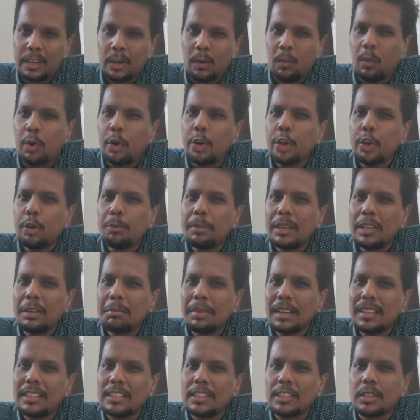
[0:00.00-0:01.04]
Now, what do you
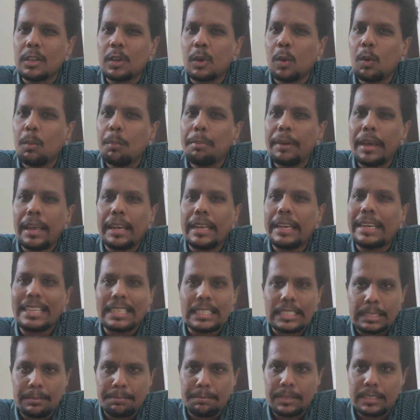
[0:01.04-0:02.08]
mean by the slope and
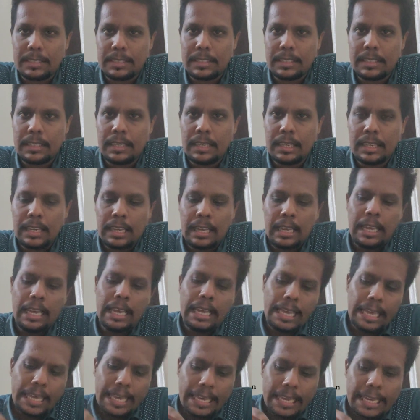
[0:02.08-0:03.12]
intercept?
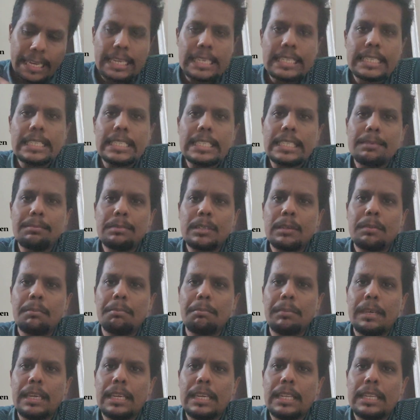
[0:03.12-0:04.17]
Intercept
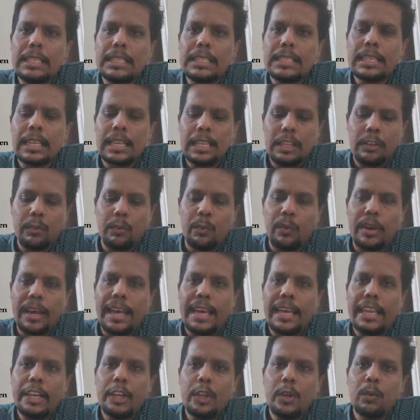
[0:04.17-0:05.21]
means the
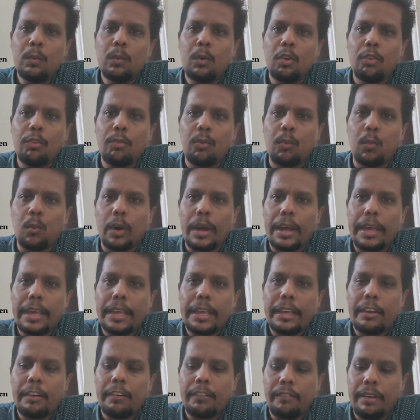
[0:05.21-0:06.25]
value of
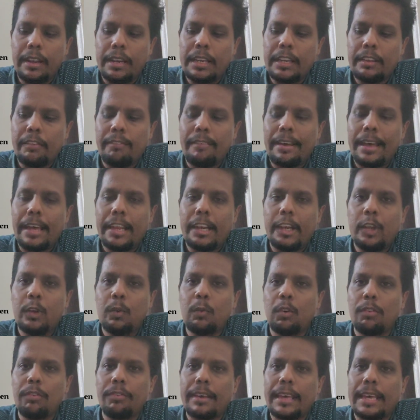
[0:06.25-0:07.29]
y when the
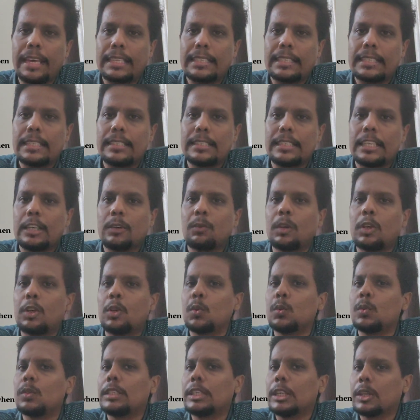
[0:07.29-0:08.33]
value of x is equal
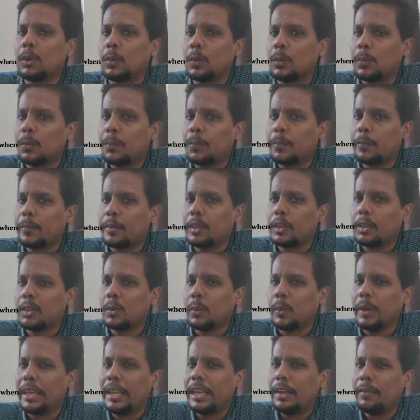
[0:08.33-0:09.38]
to 0.
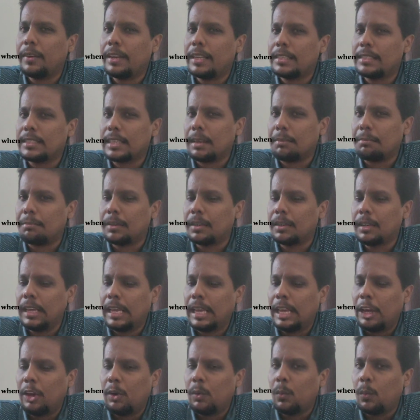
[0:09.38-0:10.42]
So in our example,
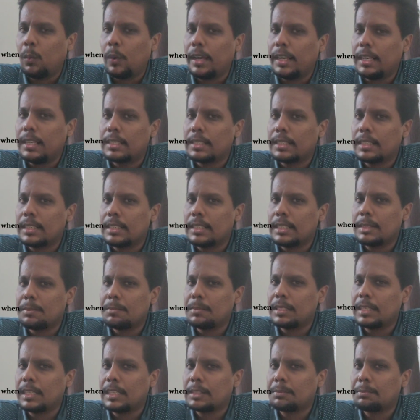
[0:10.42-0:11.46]
y is
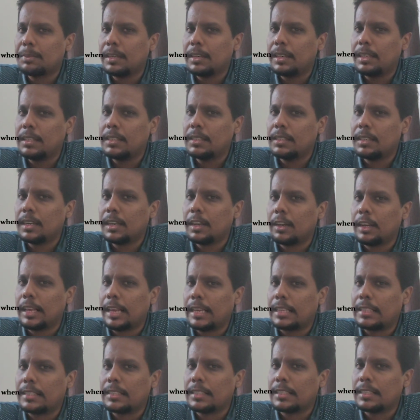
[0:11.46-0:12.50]
consumption expenditure
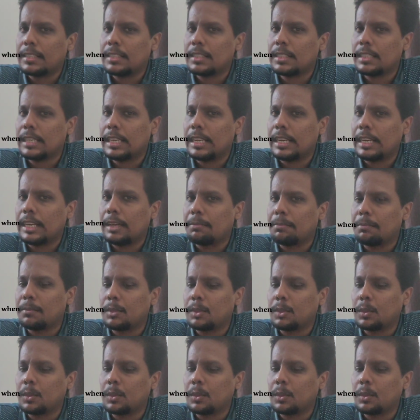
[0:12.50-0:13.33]
and x is income.